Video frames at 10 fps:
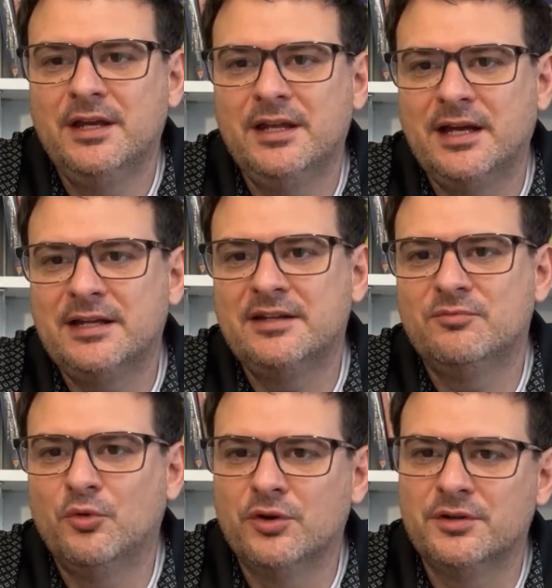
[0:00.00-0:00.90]
and I can
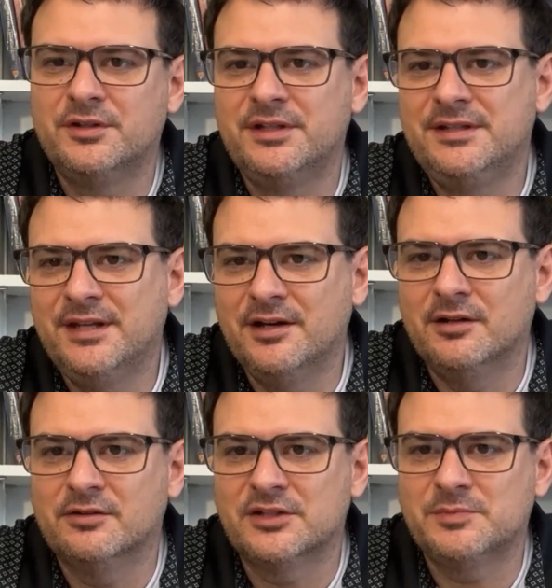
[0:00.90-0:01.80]
give more detail
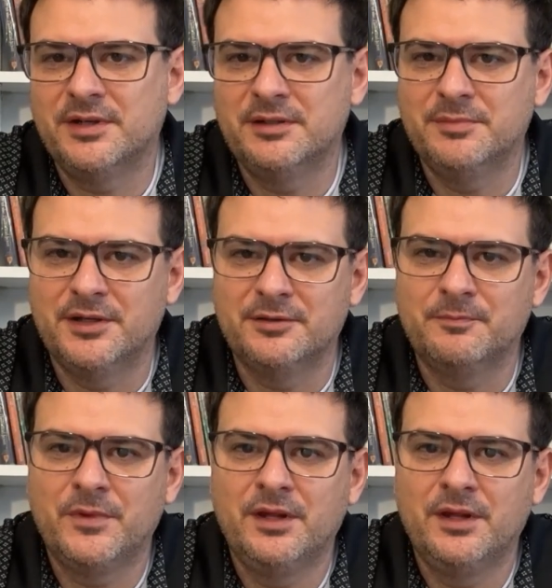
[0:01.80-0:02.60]
or explain it better.